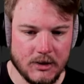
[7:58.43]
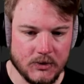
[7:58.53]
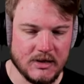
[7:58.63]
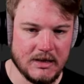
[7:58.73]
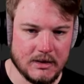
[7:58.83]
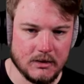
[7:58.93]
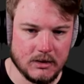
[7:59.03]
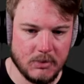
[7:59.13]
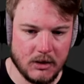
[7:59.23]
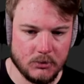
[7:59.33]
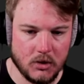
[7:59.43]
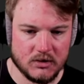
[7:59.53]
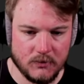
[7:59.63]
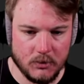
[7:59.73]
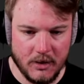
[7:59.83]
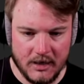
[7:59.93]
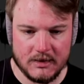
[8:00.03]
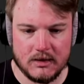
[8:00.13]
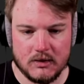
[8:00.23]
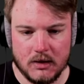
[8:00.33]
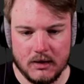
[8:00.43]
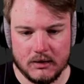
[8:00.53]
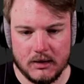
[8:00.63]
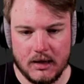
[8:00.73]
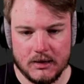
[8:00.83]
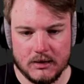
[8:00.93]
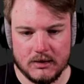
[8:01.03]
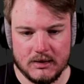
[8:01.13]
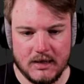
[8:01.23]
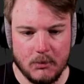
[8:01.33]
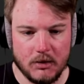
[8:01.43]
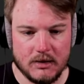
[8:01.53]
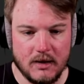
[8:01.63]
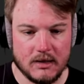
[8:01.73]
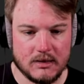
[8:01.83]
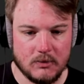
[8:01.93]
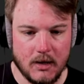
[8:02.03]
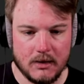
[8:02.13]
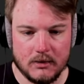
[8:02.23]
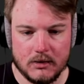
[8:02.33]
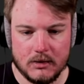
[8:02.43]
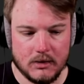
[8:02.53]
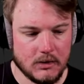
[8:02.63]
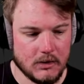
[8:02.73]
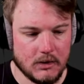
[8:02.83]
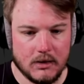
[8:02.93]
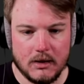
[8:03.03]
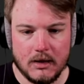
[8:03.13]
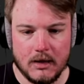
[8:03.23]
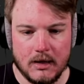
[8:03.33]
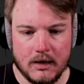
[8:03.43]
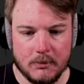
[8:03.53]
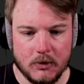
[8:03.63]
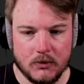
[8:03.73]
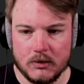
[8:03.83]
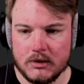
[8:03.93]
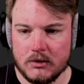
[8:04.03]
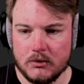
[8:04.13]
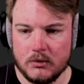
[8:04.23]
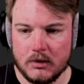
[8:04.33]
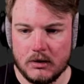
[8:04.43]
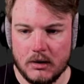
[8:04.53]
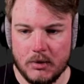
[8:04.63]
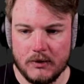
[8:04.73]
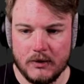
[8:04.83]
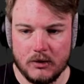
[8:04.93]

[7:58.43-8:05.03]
I don't need the bounding box for the pines, so I kind of disabled it. That's why. And I'm going to, how about